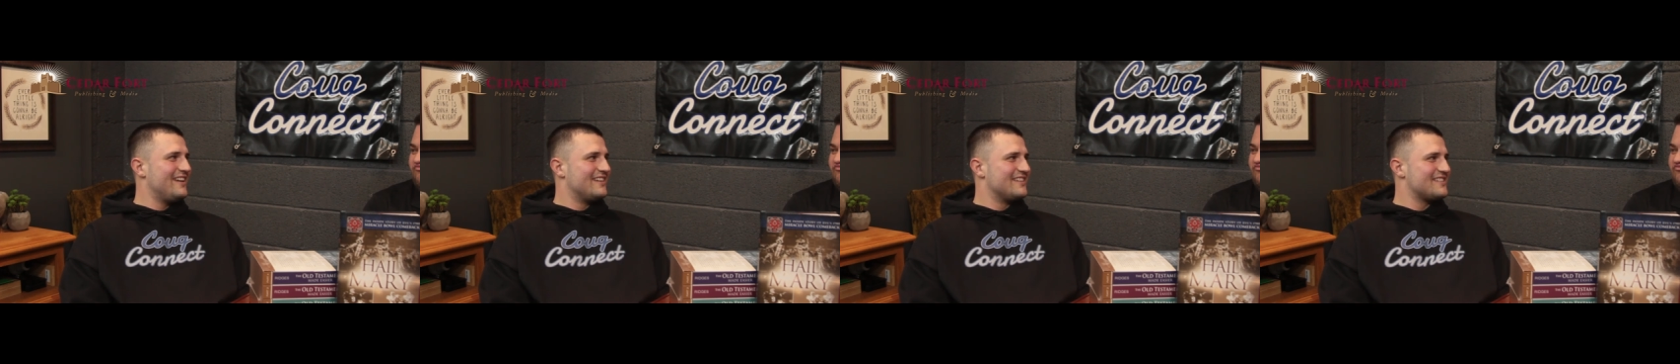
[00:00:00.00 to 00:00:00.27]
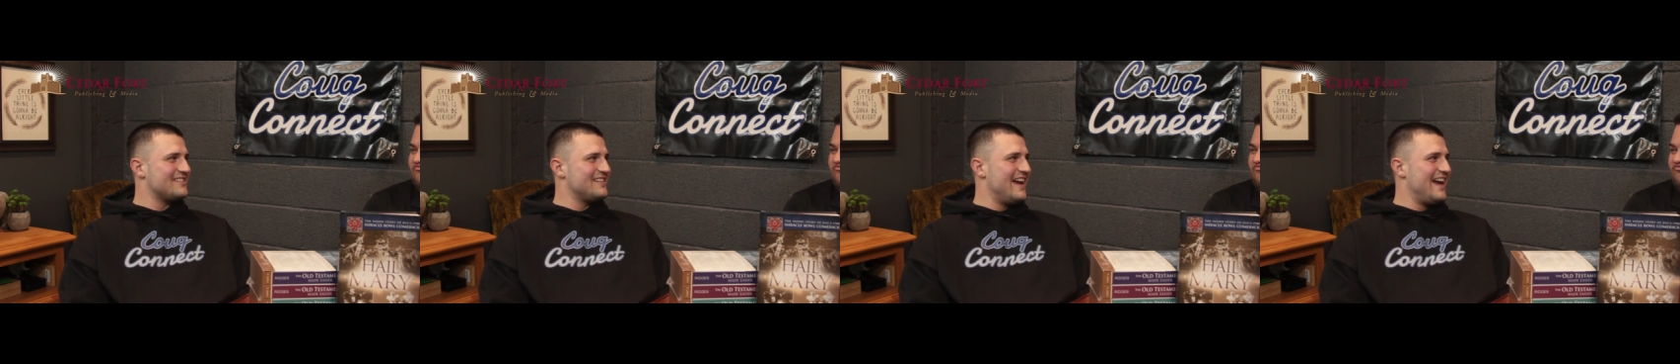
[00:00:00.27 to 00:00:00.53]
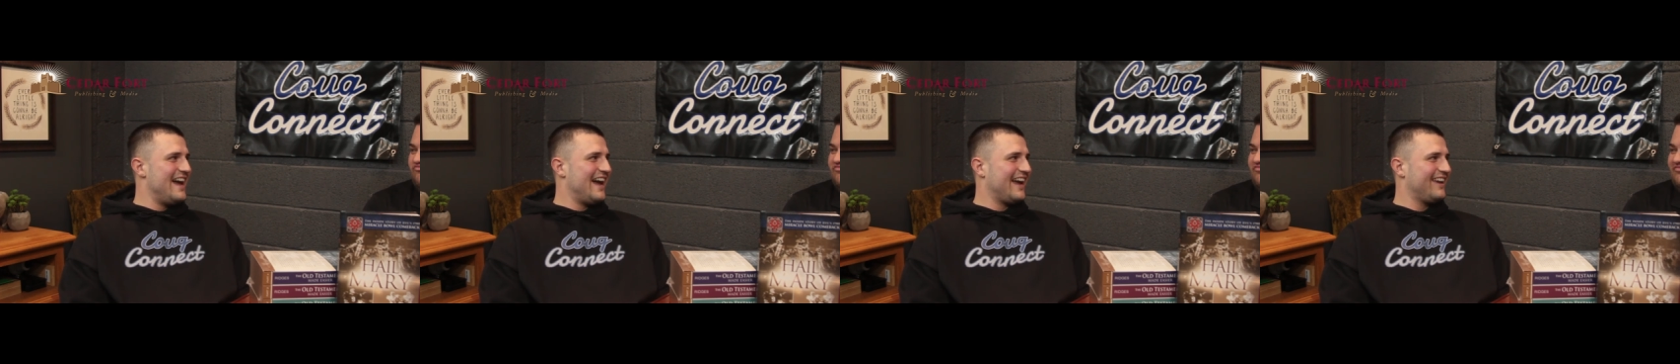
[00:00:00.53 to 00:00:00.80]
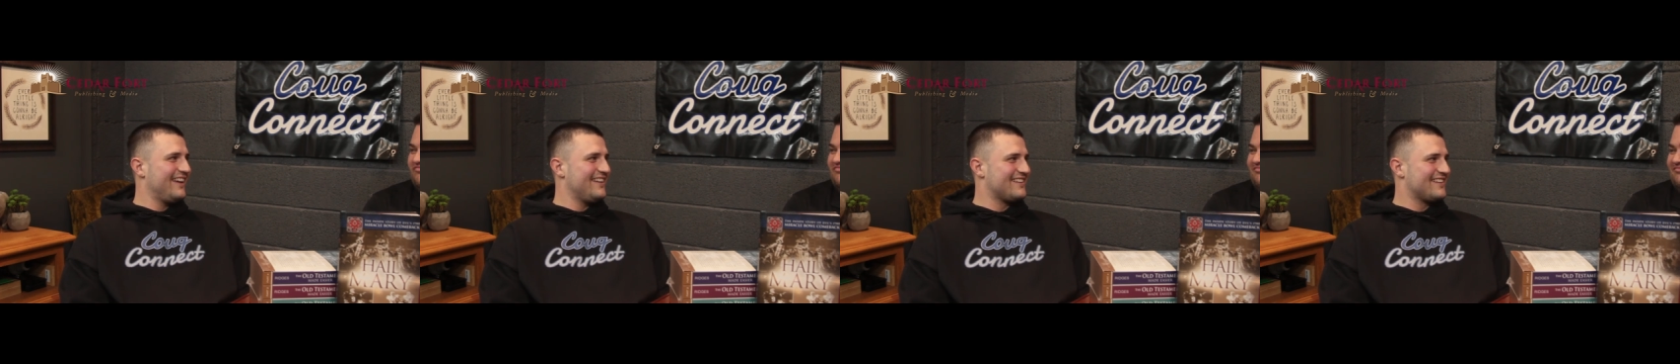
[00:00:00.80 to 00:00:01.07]
probably get a
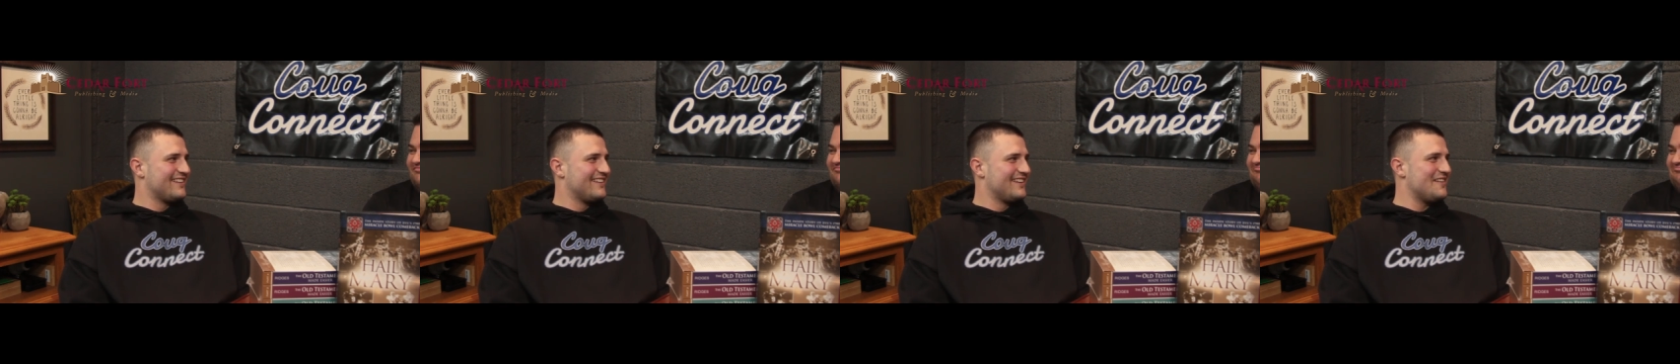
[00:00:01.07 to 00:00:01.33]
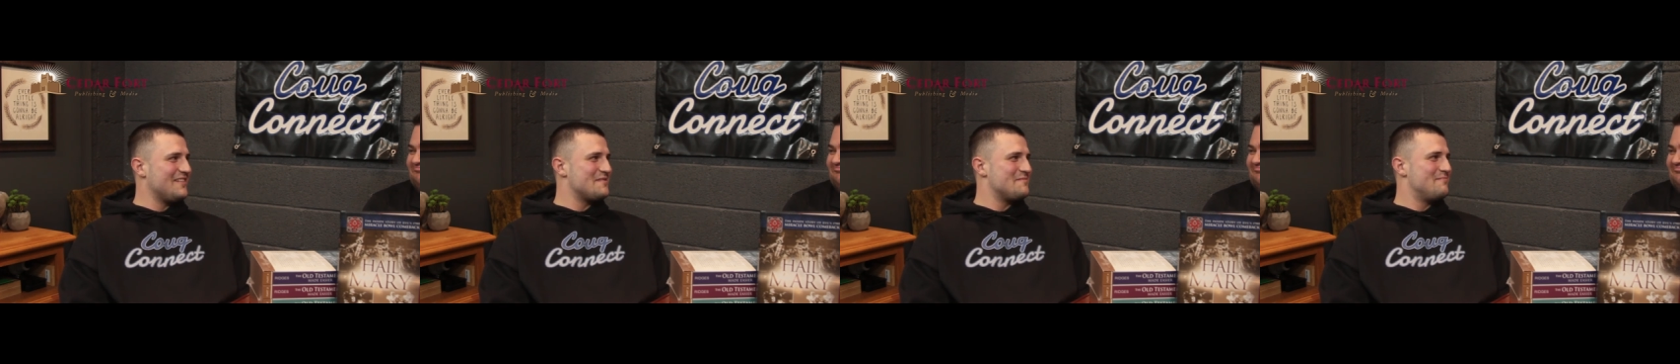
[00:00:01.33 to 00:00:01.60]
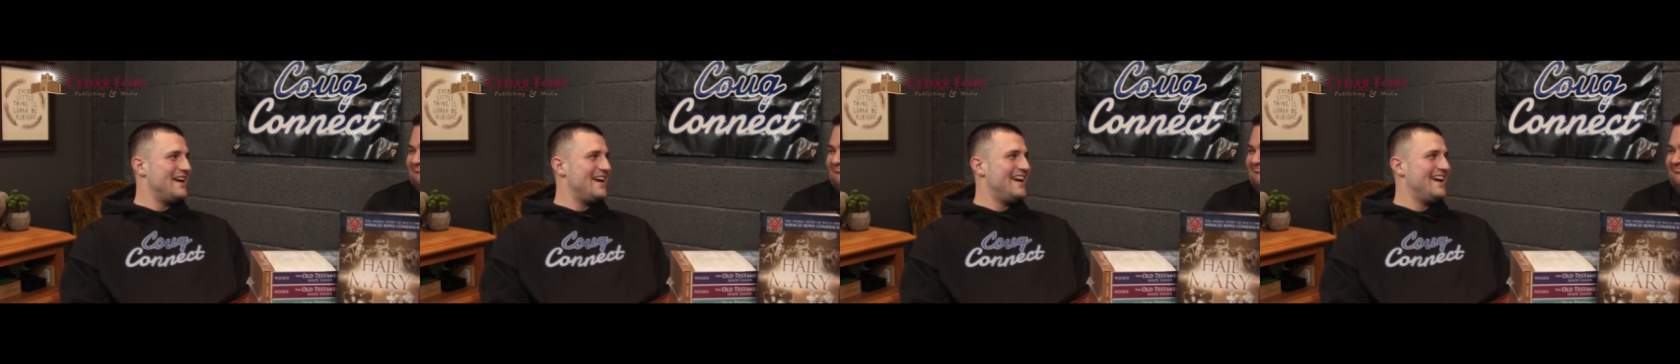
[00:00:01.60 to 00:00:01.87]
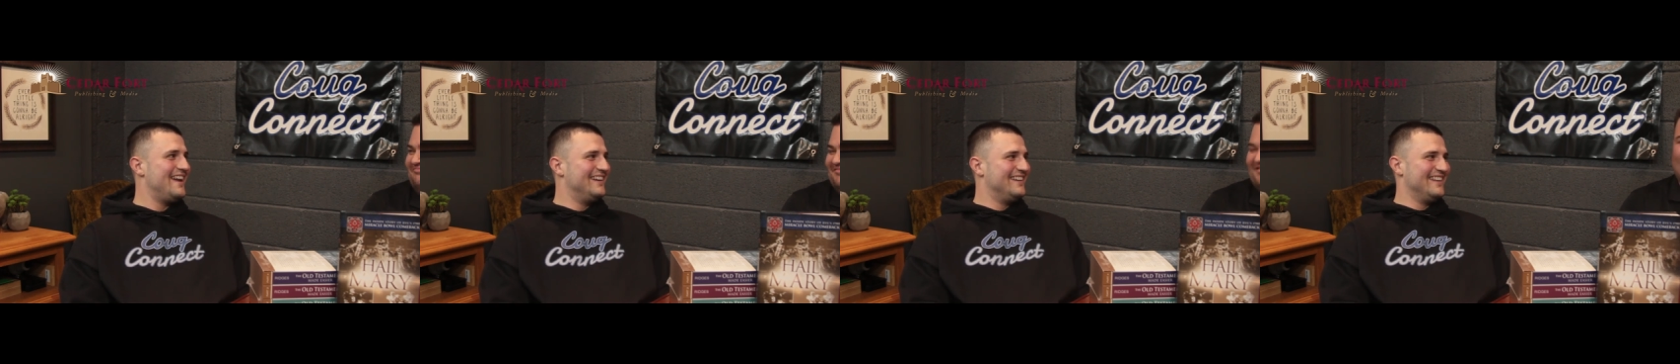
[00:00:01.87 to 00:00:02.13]
snack and
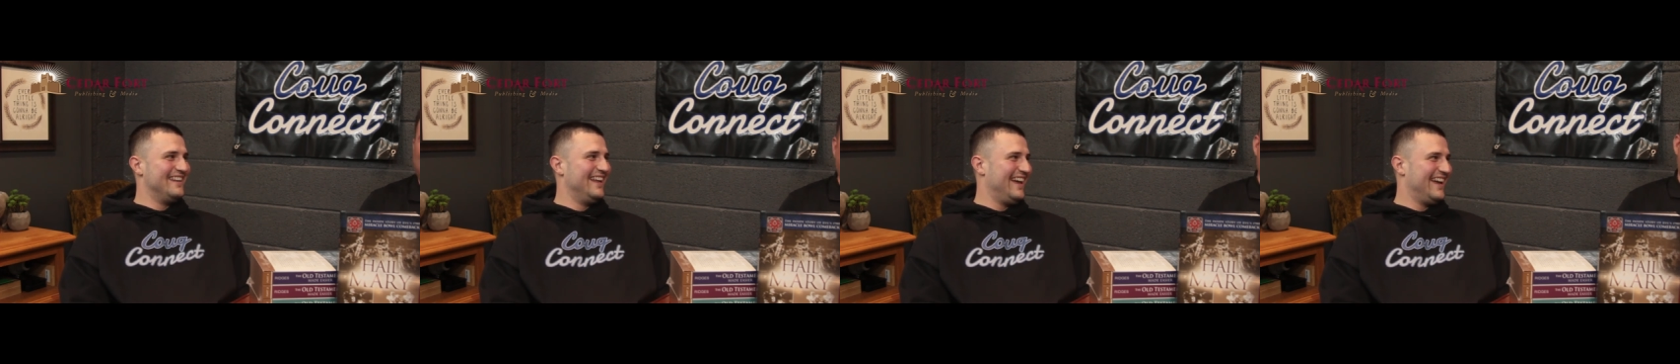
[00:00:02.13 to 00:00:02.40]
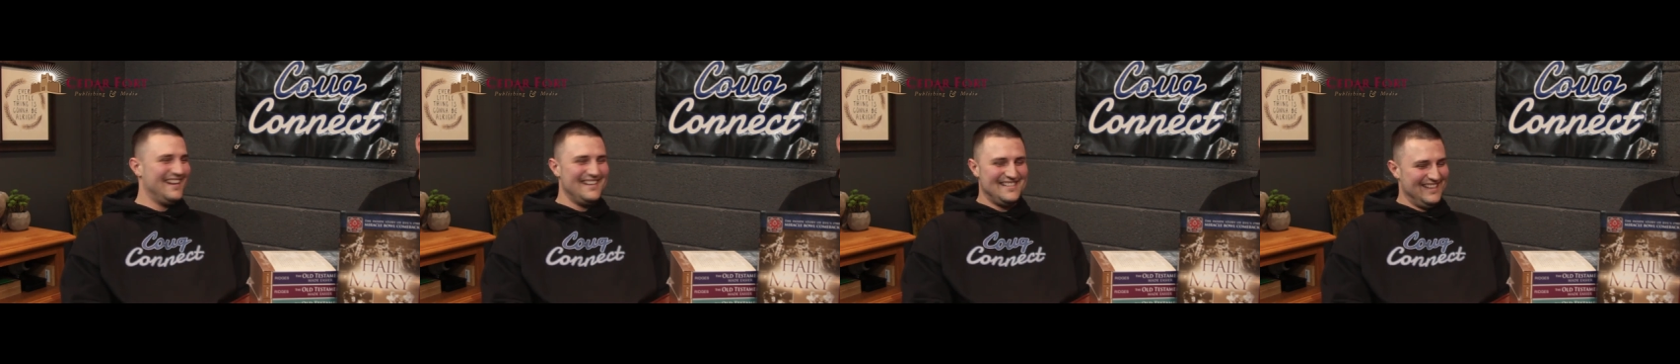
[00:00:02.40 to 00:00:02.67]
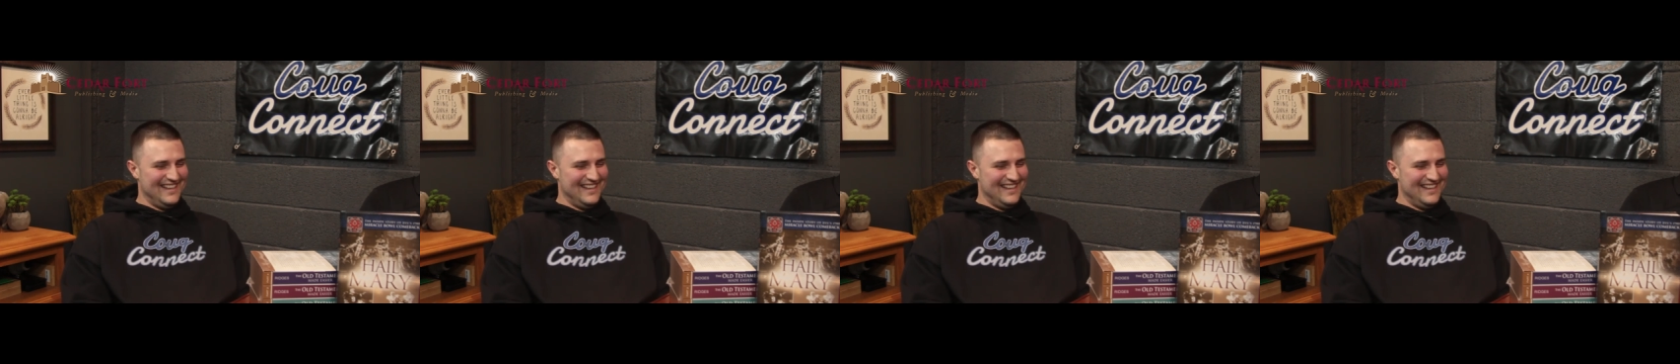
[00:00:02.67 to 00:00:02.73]
go to bed.